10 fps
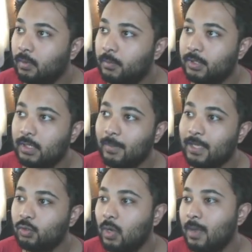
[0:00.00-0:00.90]
Because they
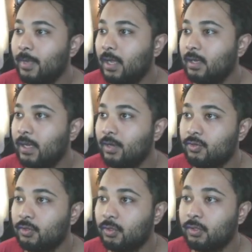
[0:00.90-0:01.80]
might swap, and
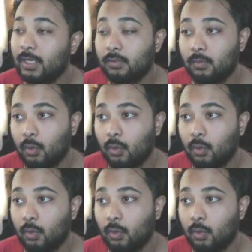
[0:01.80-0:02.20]
that